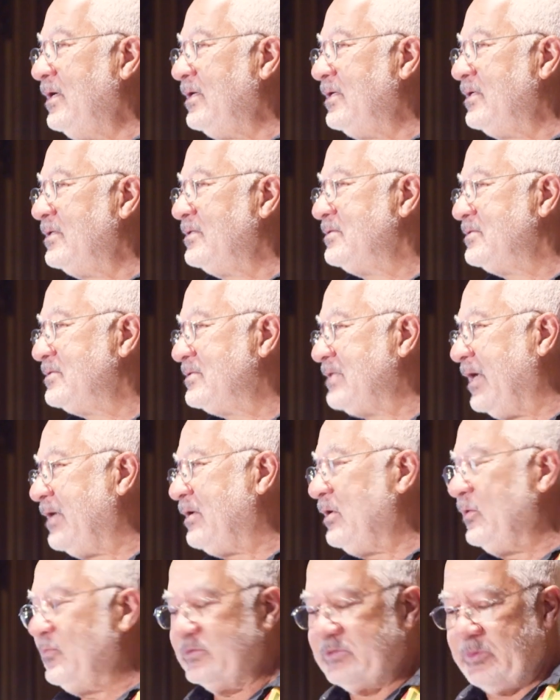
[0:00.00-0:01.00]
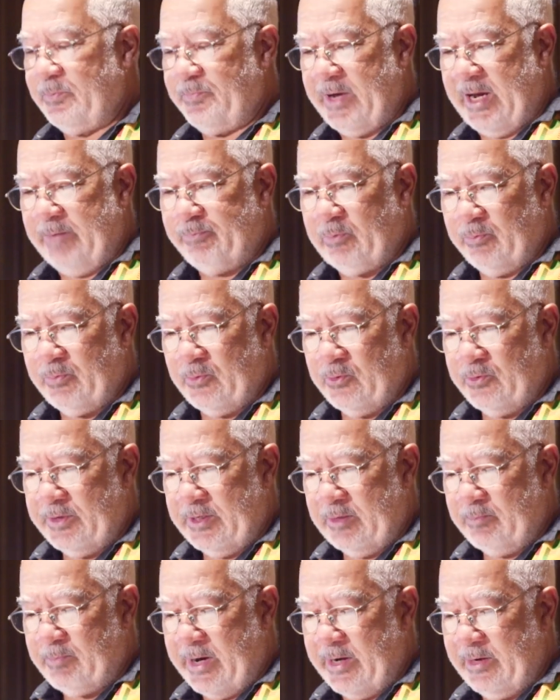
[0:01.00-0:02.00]
Stanley was a paper boy, and
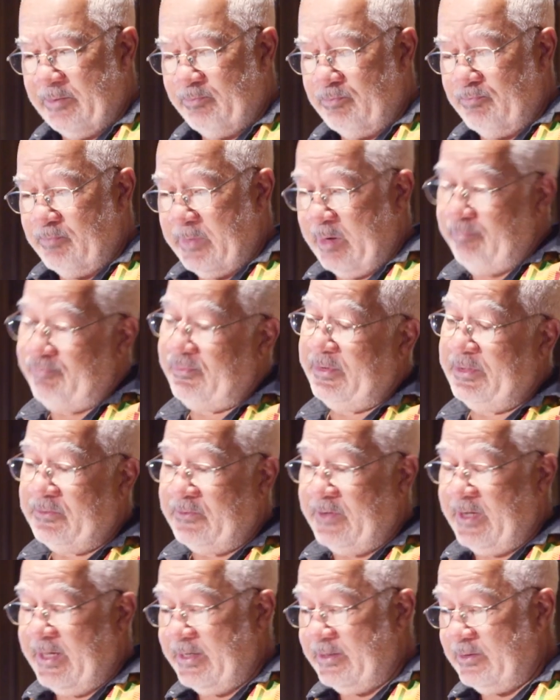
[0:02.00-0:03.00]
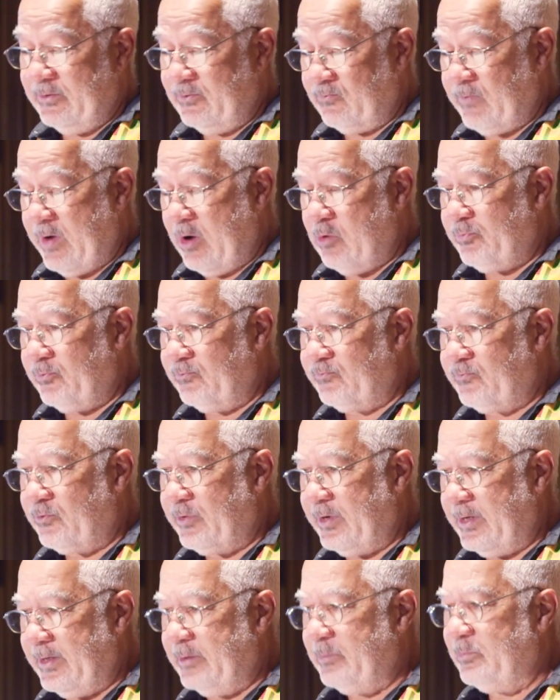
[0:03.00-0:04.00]
my brother had the route before
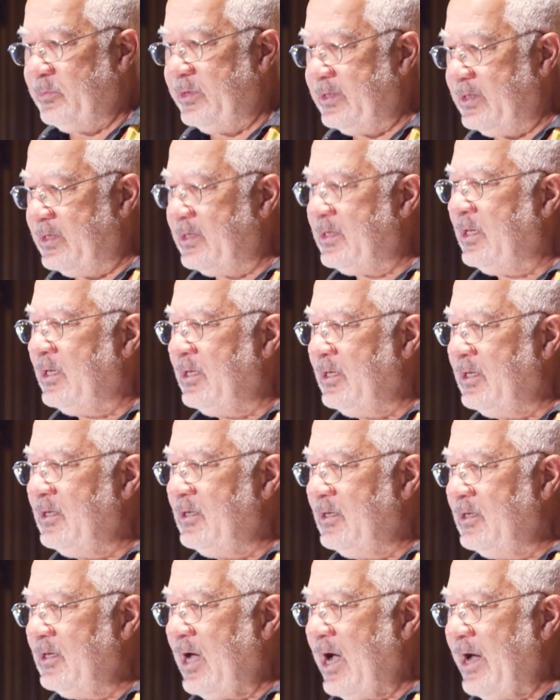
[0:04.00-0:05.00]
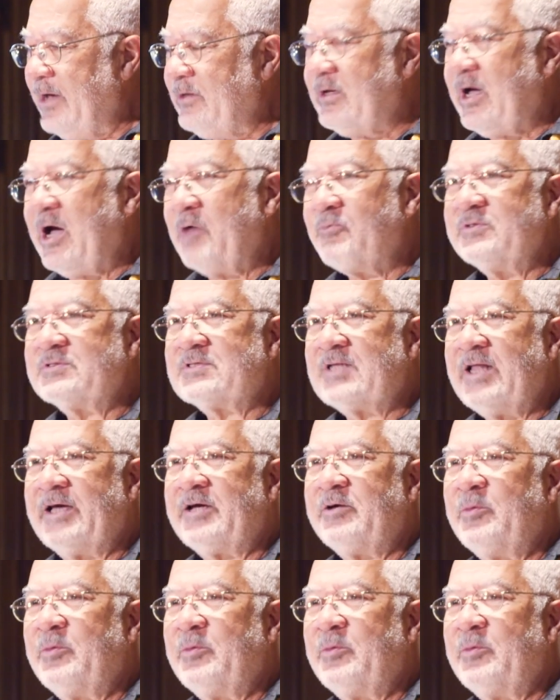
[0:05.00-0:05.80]
him. And I was like a